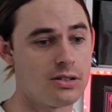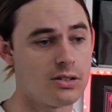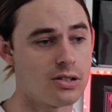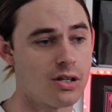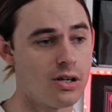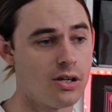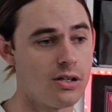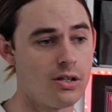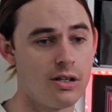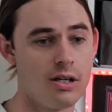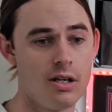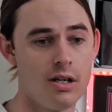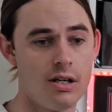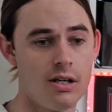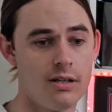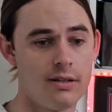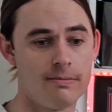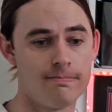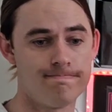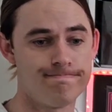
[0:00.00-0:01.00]
So
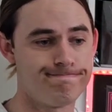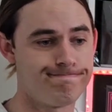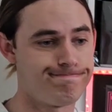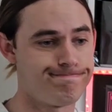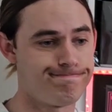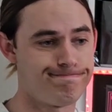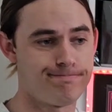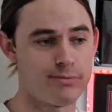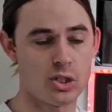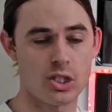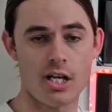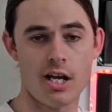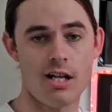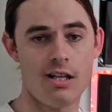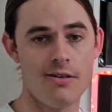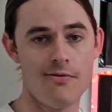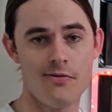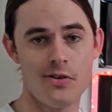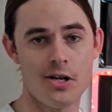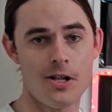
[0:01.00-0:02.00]

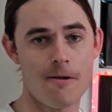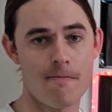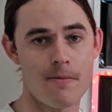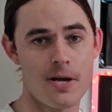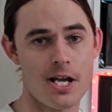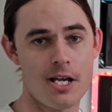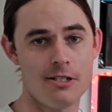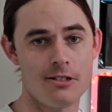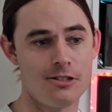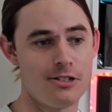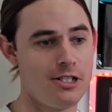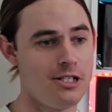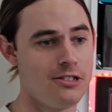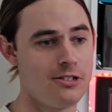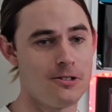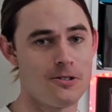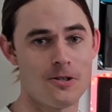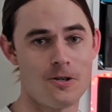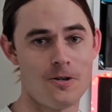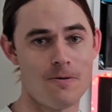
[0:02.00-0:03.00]
Scarlet and Violet base
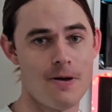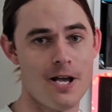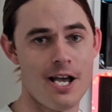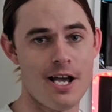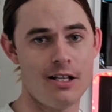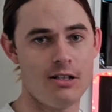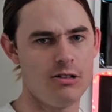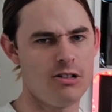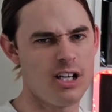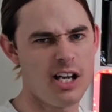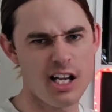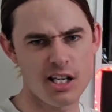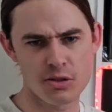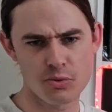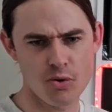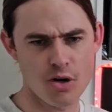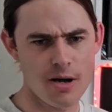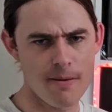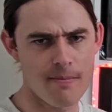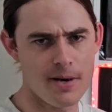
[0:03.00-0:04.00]
isn't too bad. Look at
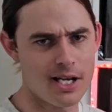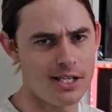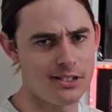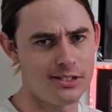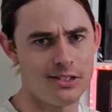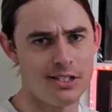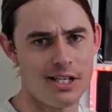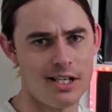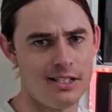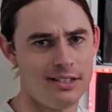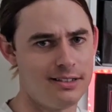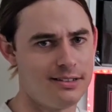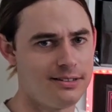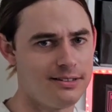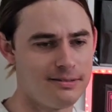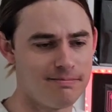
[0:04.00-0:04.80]
XY base set.